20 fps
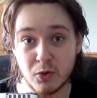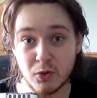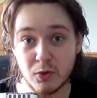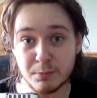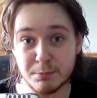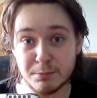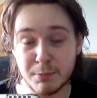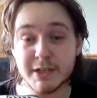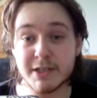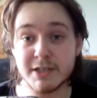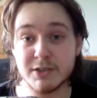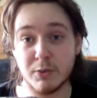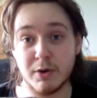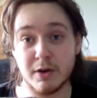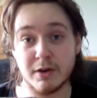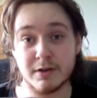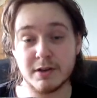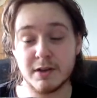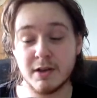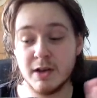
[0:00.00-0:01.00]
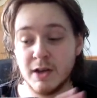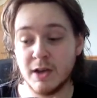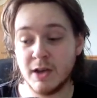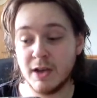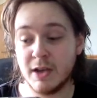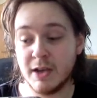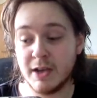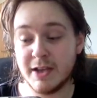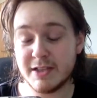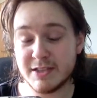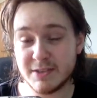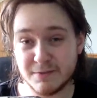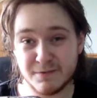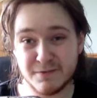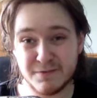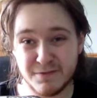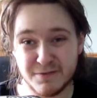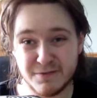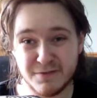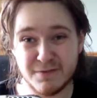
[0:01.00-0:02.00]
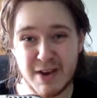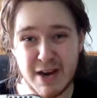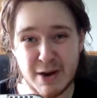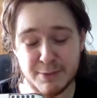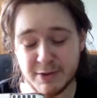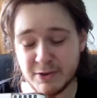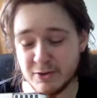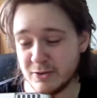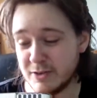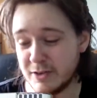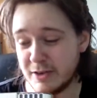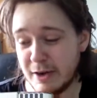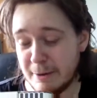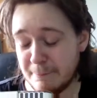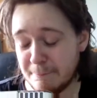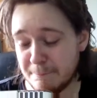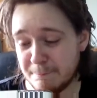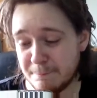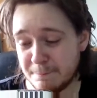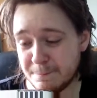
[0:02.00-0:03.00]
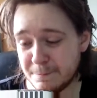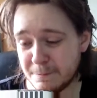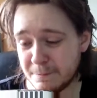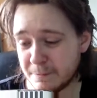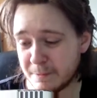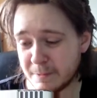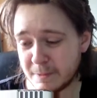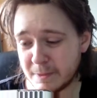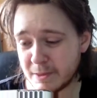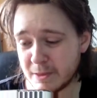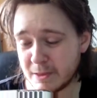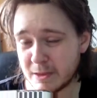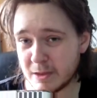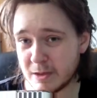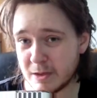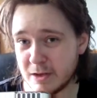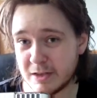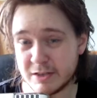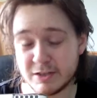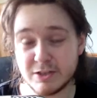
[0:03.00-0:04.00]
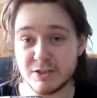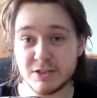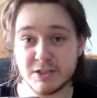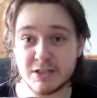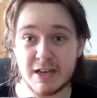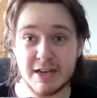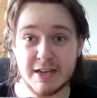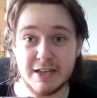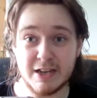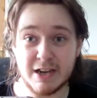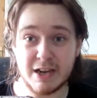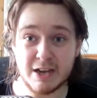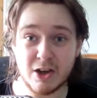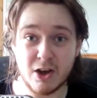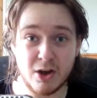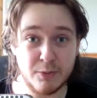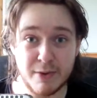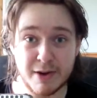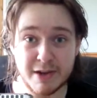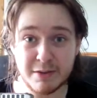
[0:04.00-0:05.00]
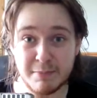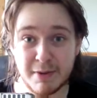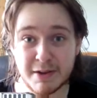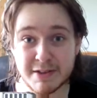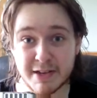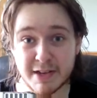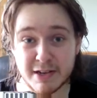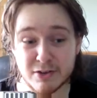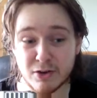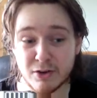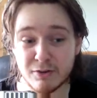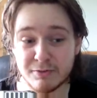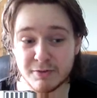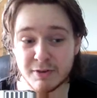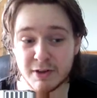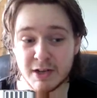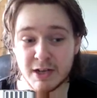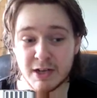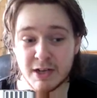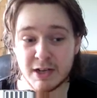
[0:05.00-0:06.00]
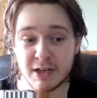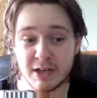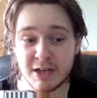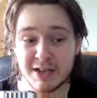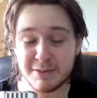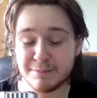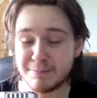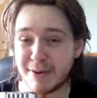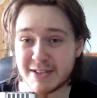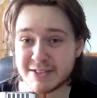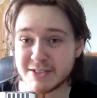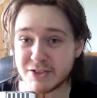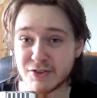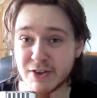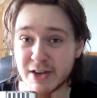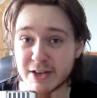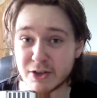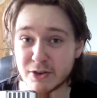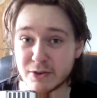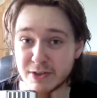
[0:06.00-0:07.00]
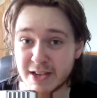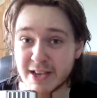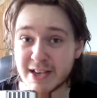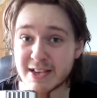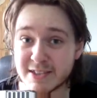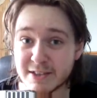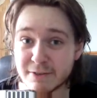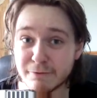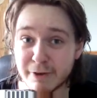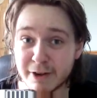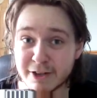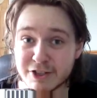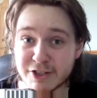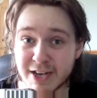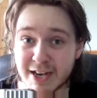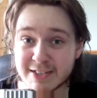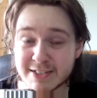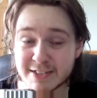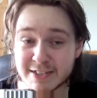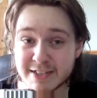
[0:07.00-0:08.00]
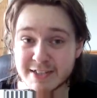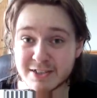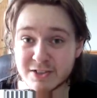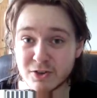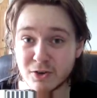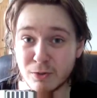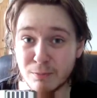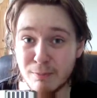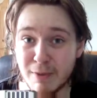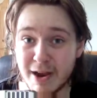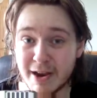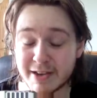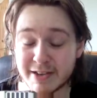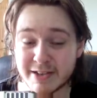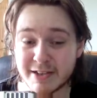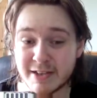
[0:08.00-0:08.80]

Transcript: money's worth. It's a very good game, because I can't recommend it enough. And Panzer Dragoon is a franchise that needs to come back.